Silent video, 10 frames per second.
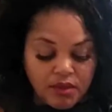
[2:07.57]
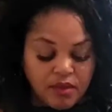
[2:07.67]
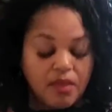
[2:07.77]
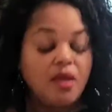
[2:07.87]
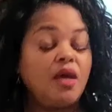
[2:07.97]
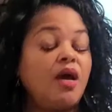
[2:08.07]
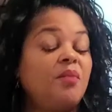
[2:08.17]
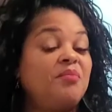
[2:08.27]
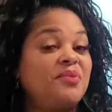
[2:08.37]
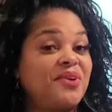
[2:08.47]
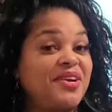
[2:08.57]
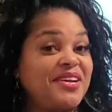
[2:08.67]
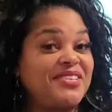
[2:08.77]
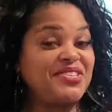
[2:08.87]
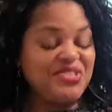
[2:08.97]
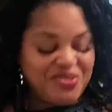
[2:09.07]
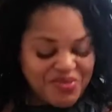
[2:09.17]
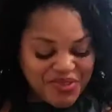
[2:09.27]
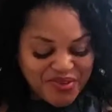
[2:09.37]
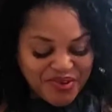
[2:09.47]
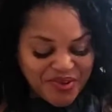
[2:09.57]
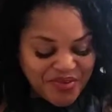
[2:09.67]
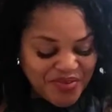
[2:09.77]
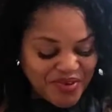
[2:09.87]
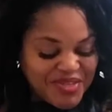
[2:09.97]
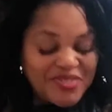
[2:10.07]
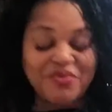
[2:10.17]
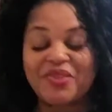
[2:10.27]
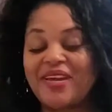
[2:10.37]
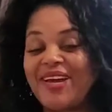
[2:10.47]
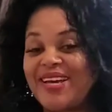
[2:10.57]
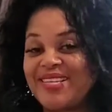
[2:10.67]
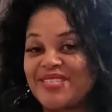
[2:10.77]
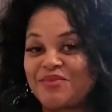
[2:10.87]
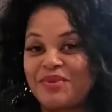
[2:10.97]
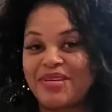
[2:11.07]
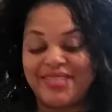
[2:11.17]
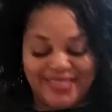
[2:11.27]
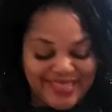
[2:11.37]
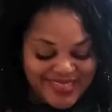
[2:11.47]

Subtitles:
A brunch with your girlfriends, with your husband.